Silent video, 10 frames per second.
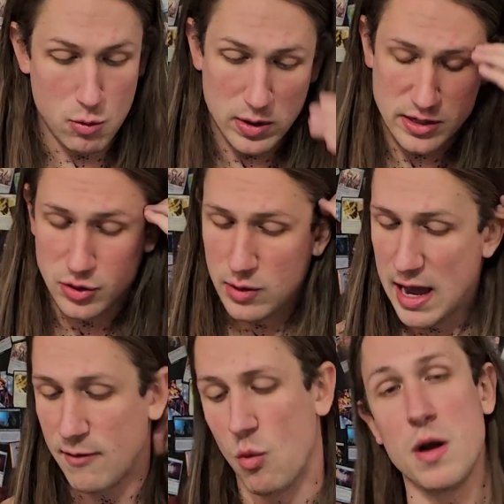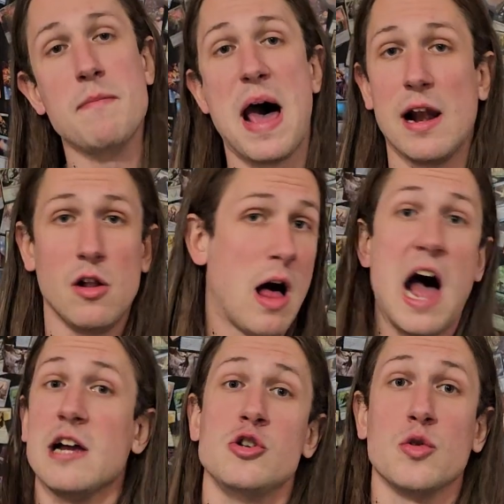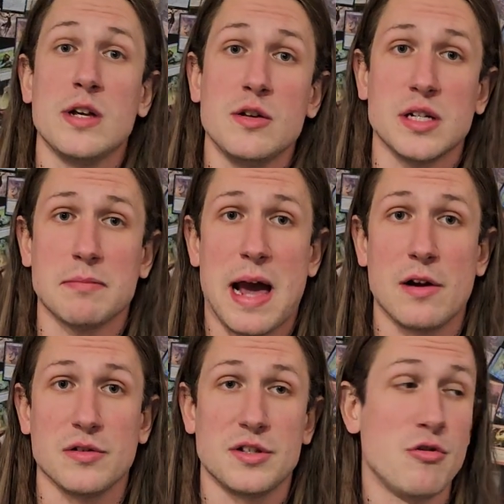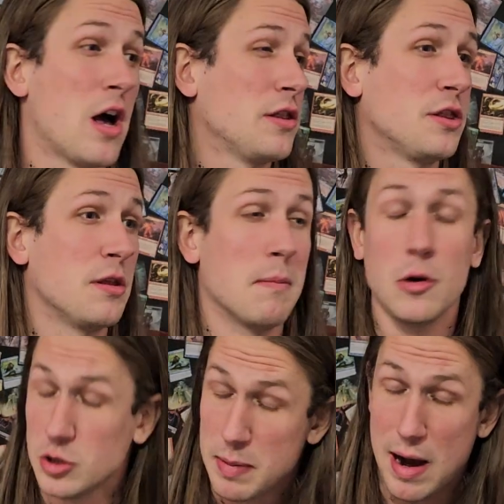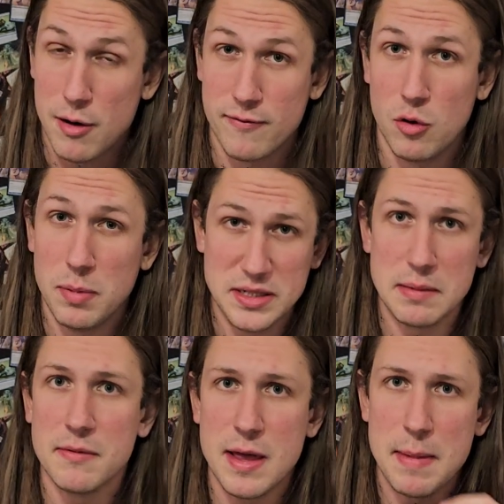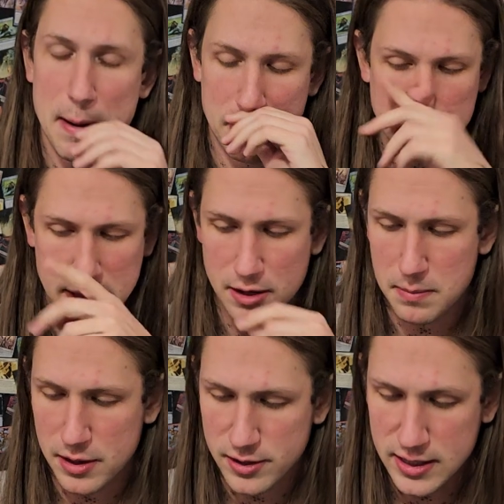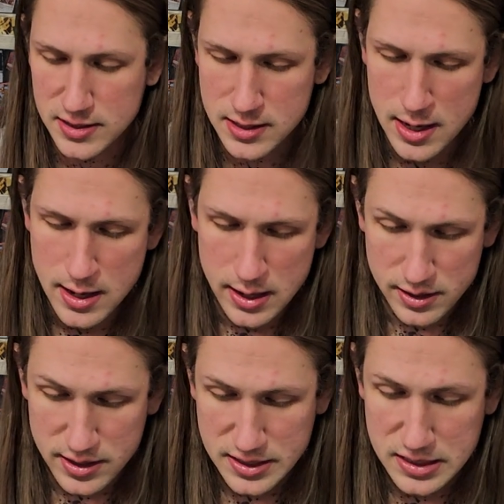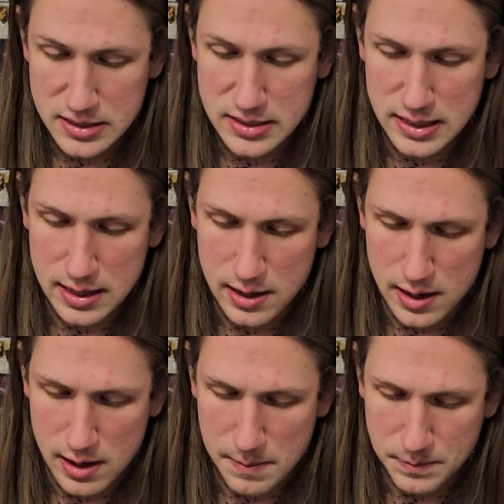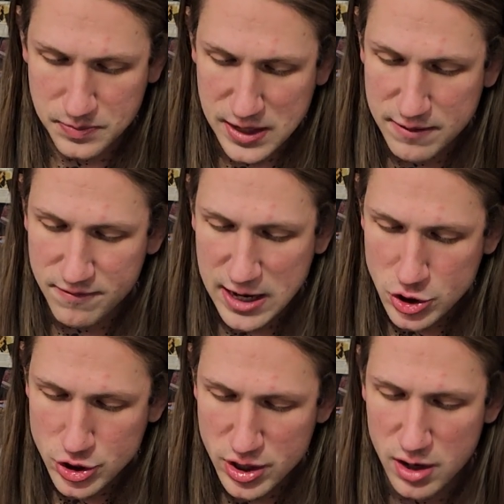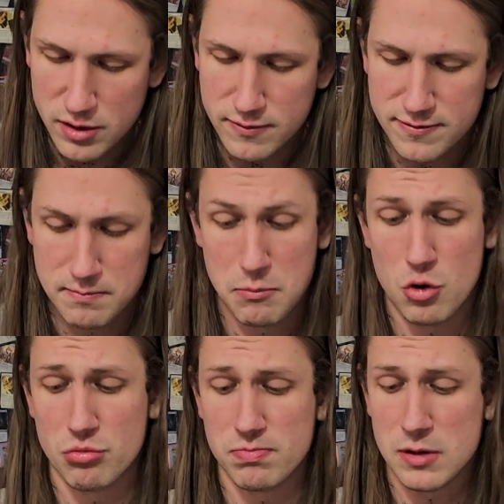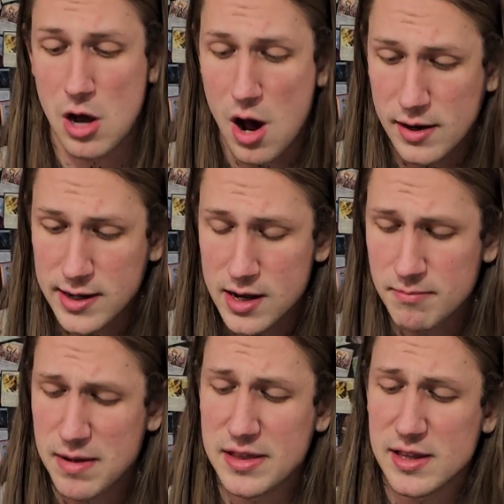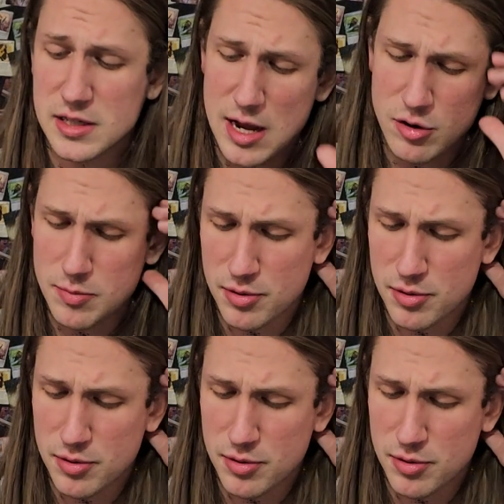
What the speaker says: We do have one battle. I enjoy using battles. They're not the most powerful, but some of them have pretty good abilities. This is Invasion of Mercadia. I think that's how you